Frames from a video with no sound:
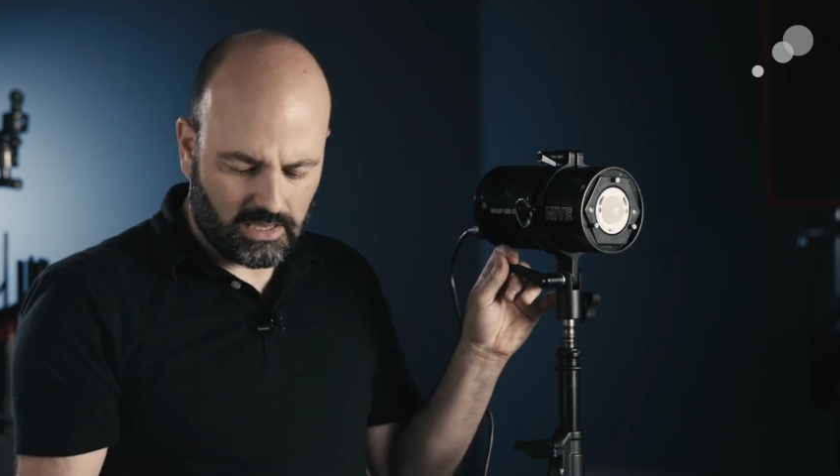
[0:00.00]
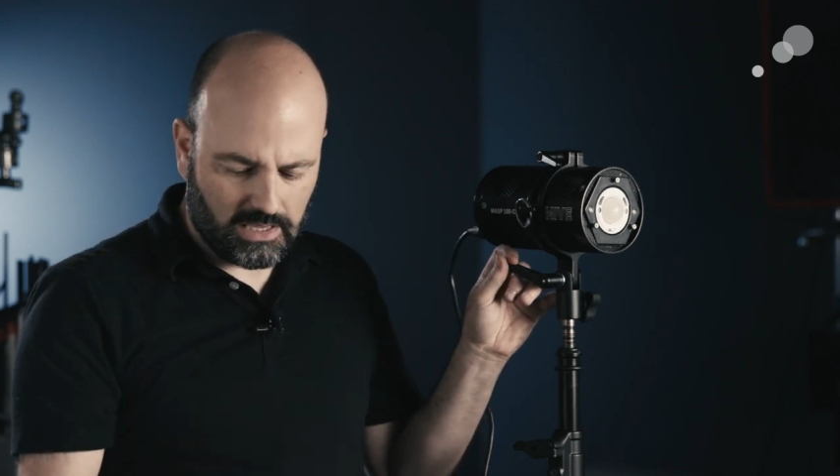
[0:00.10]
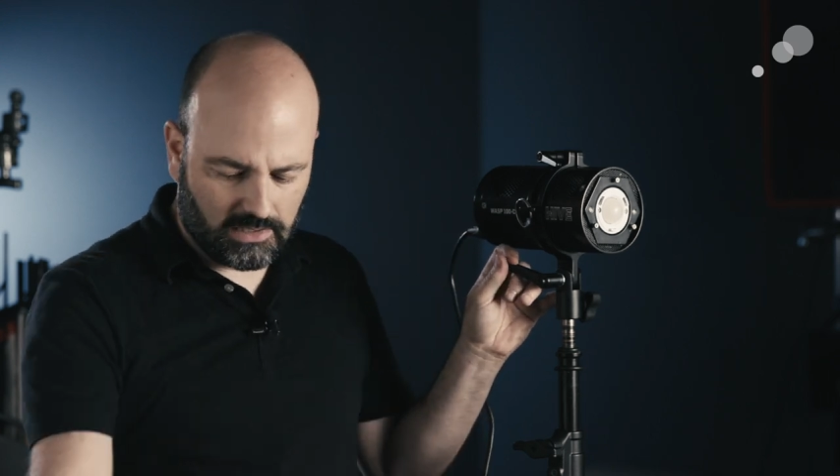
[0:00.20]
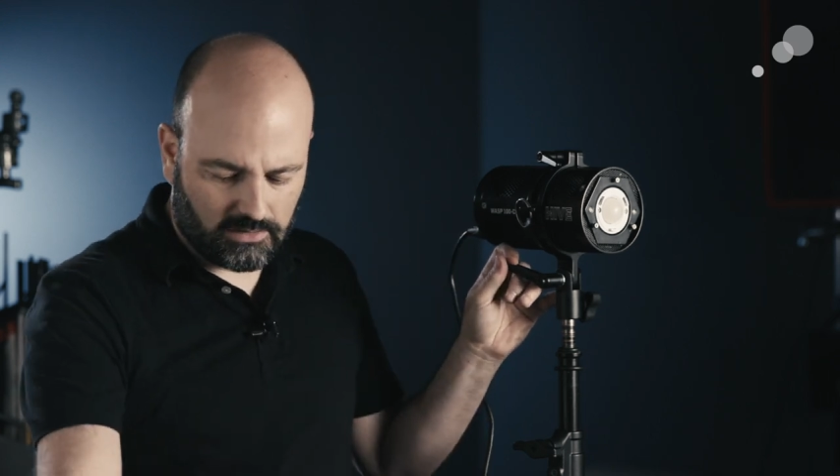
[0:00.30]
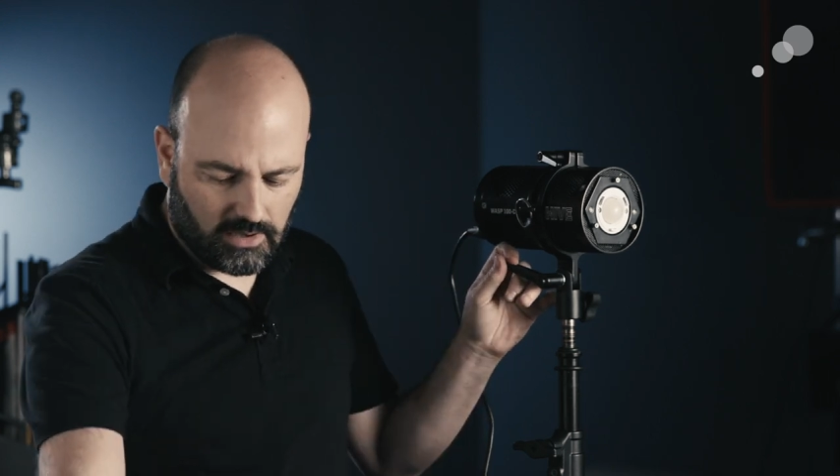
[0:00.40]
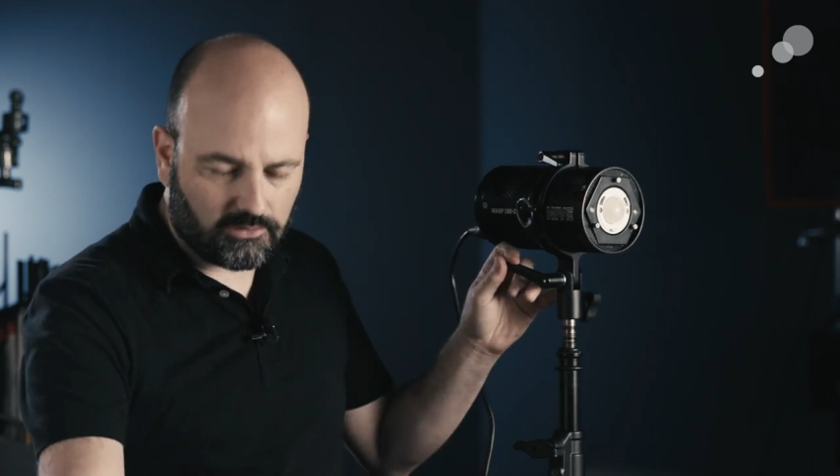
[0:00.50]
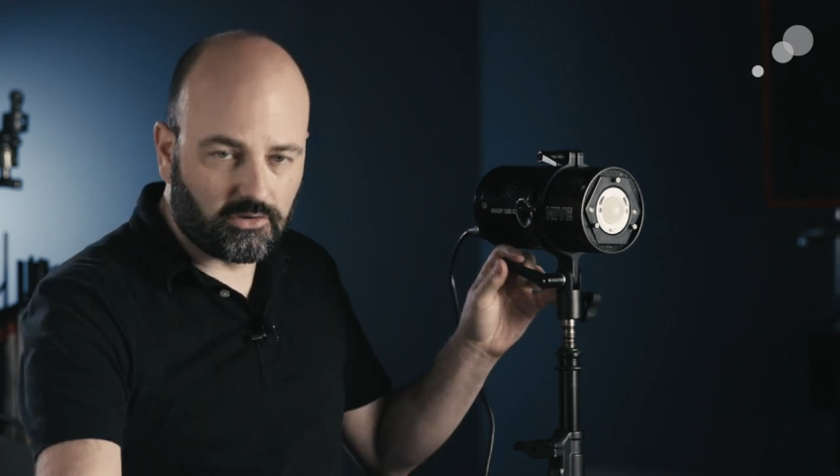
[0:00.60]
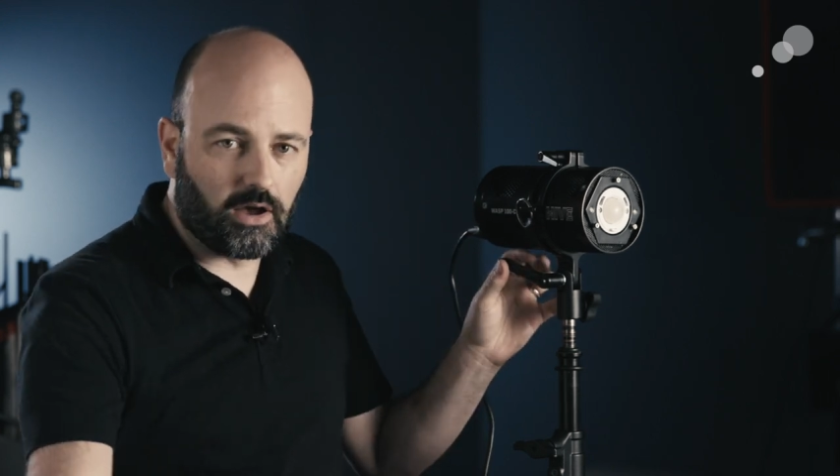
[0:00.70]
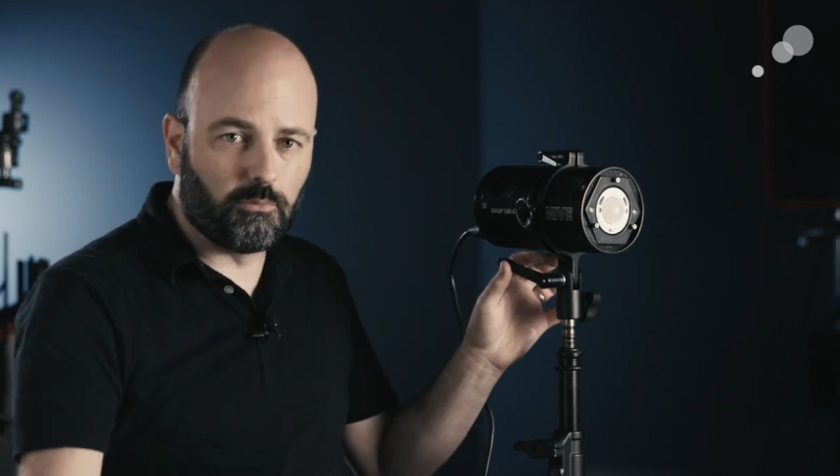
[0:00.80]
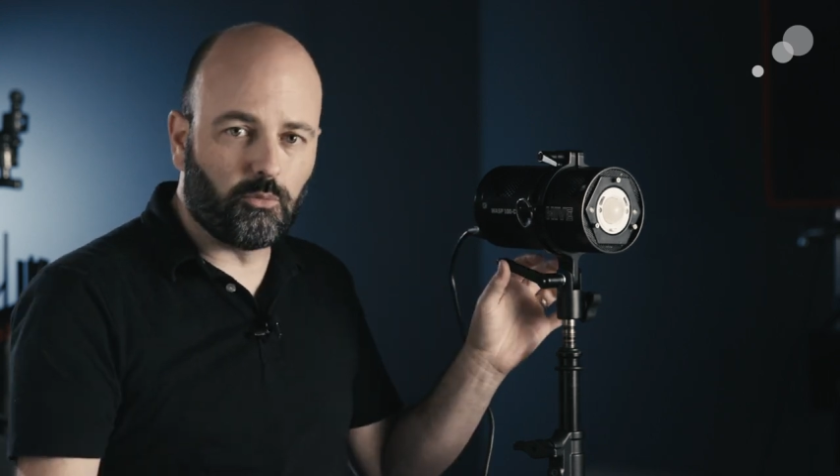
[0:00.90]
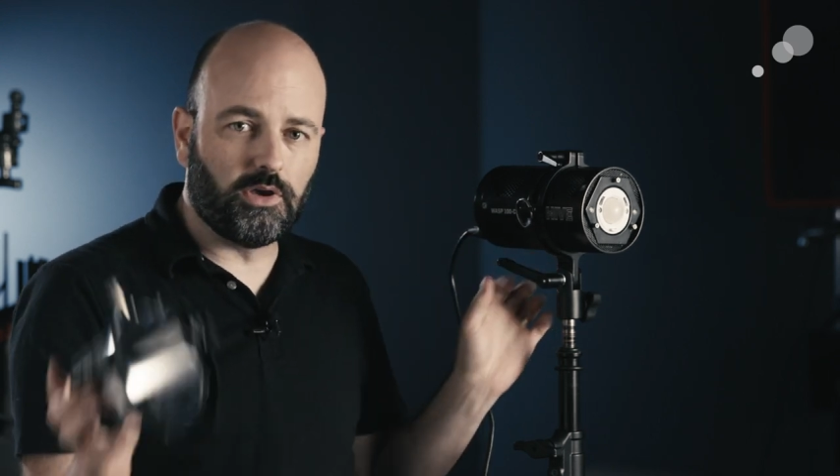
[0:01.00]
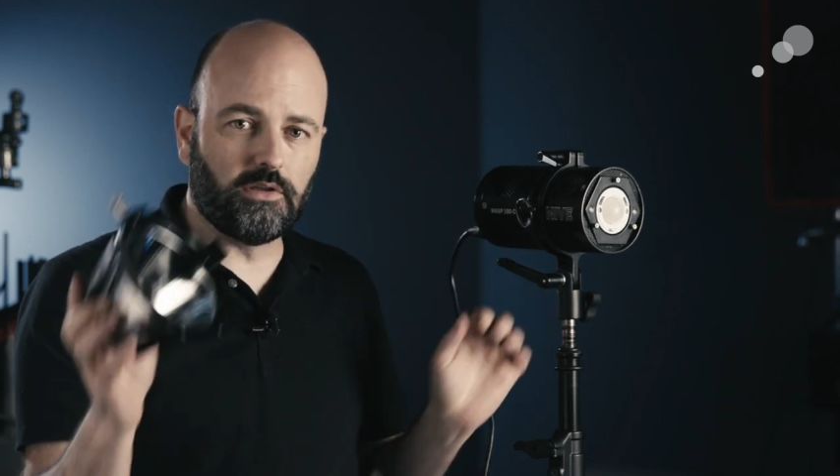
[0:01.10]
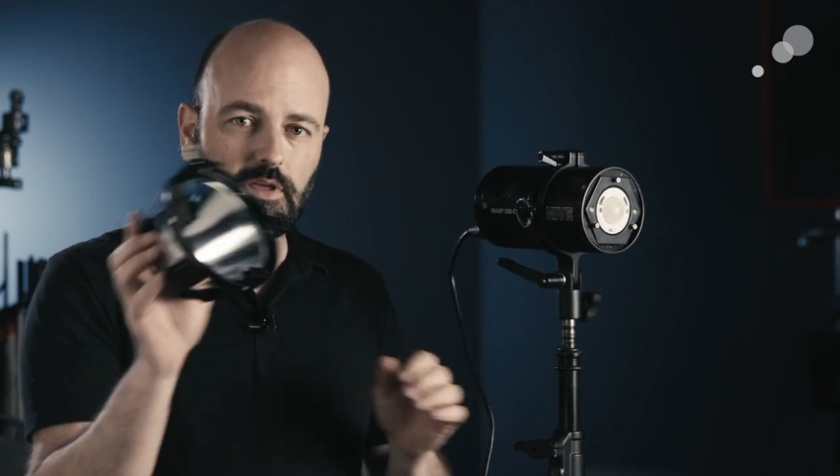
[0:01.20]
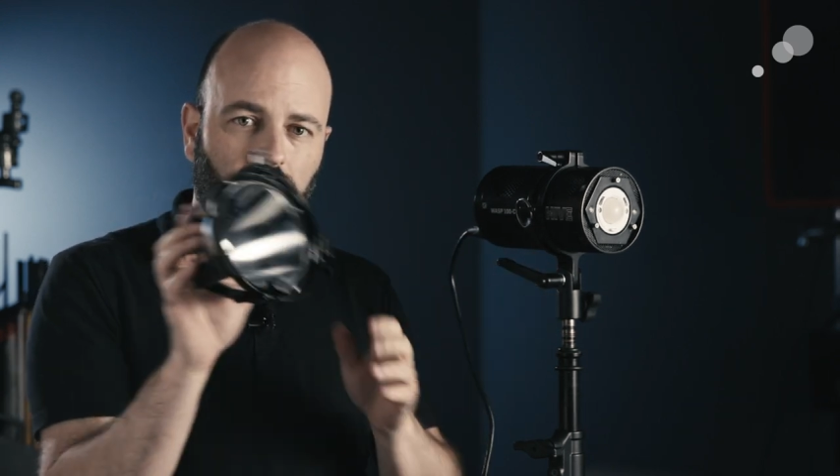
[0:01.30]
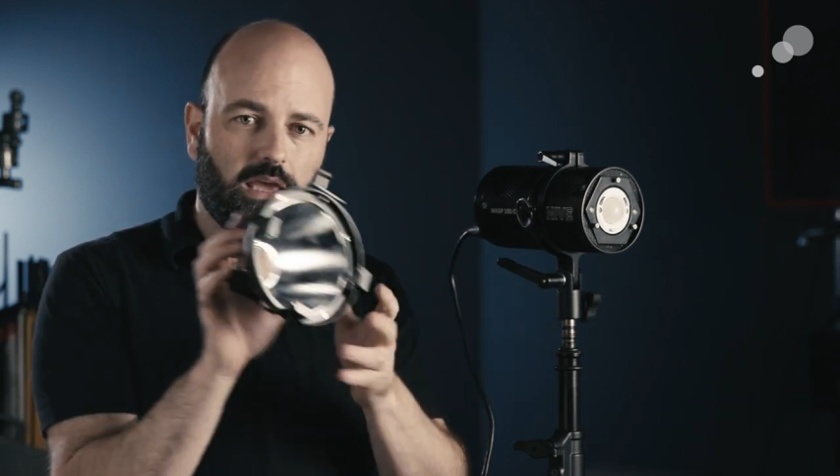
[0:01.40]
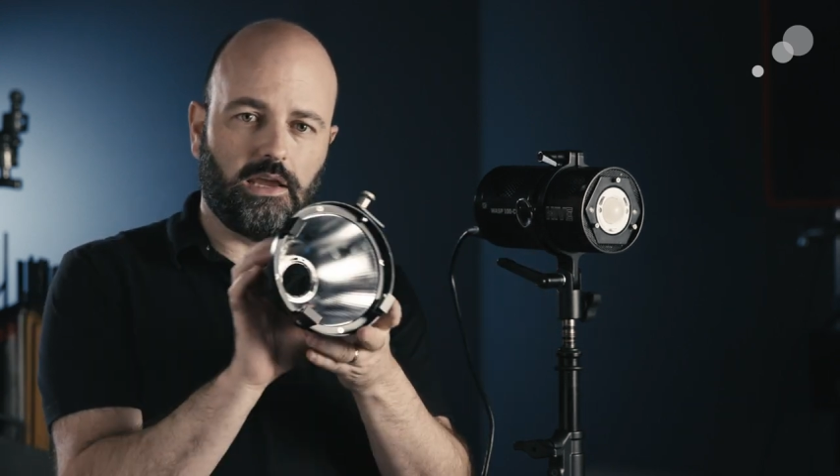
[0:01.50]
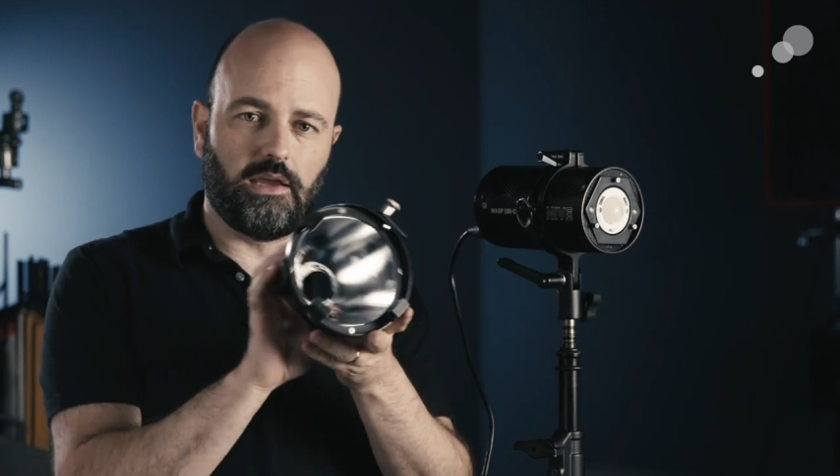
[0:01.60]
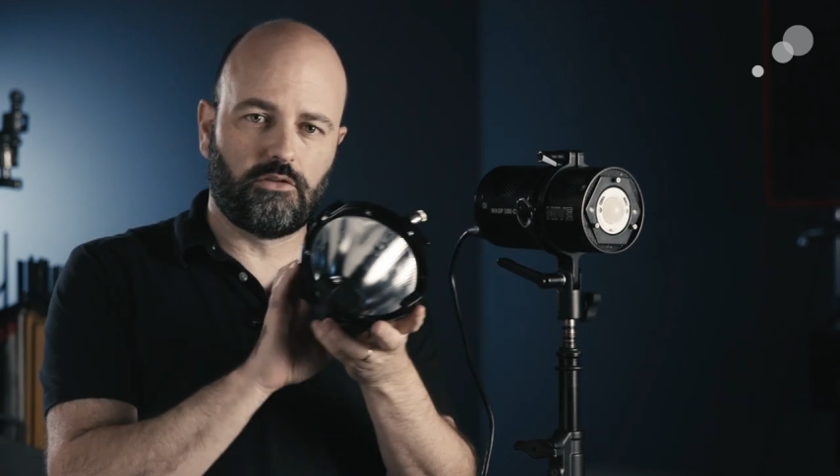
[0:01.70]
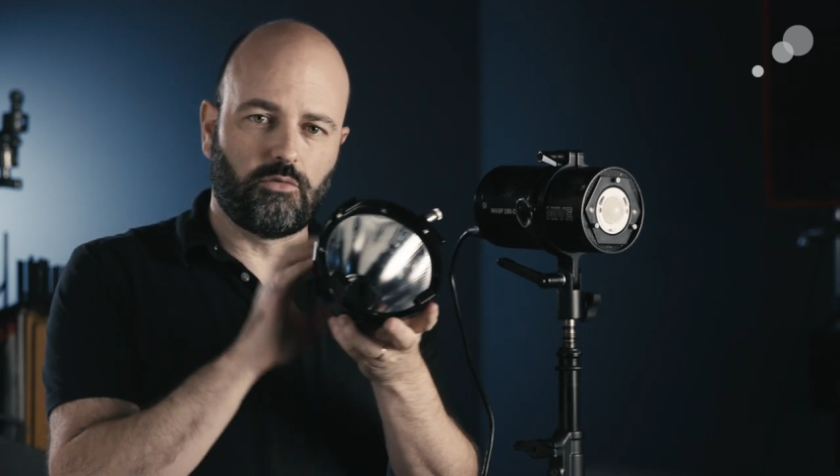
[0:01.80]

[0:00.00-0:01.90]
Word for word: it does come with a